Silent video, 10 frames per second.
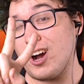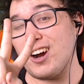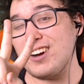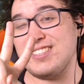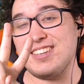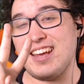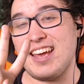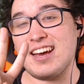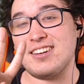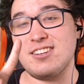cards in
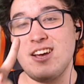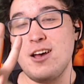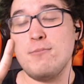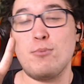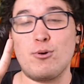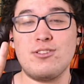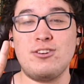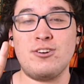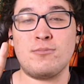hand more than your